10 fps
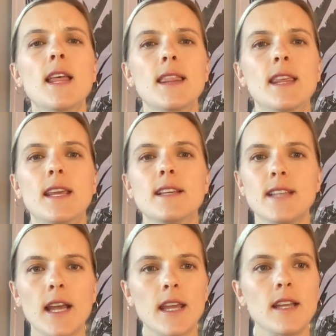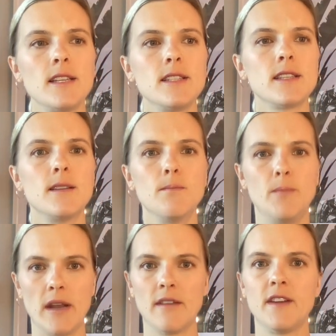The second
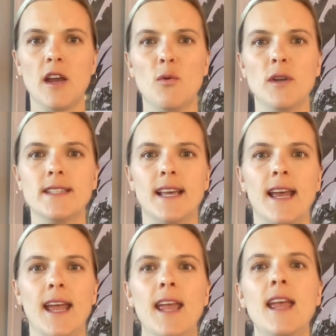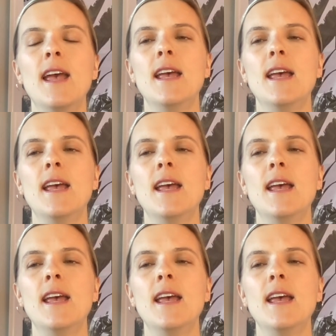benefit I want to say